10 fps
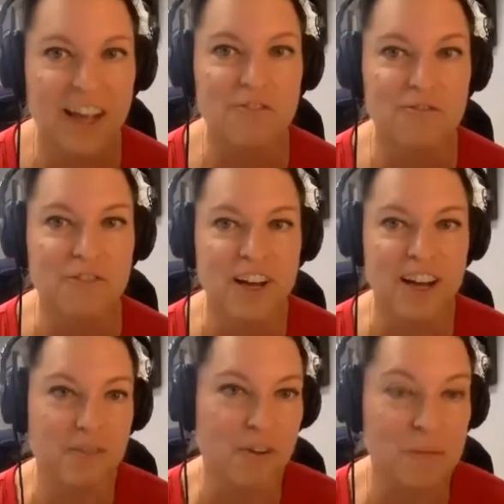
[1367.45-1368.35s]
of
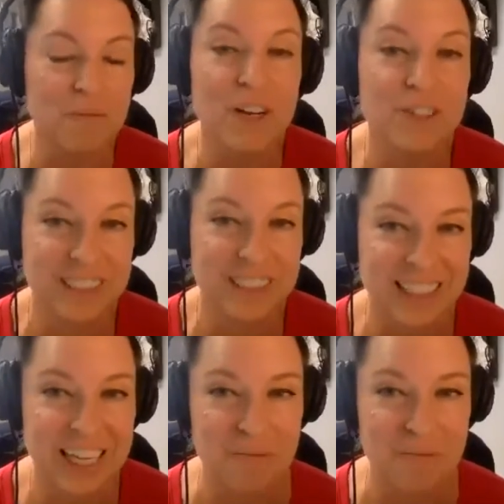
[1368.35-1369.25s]
what most
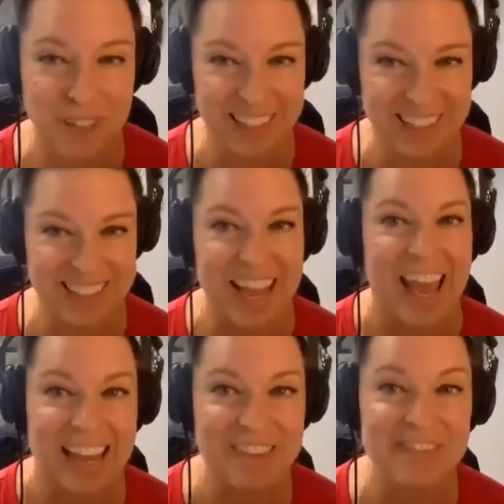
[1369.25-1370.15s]
sleep books
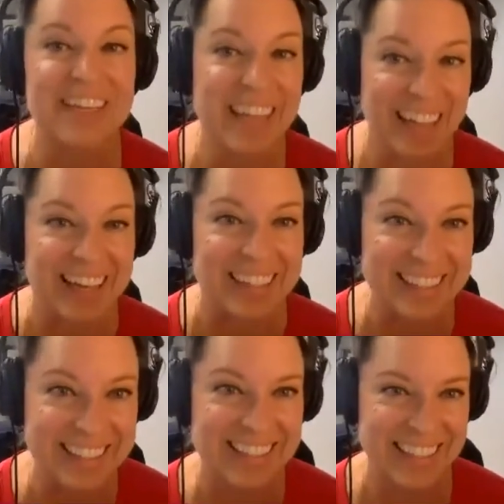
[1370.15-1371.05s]
say for kids.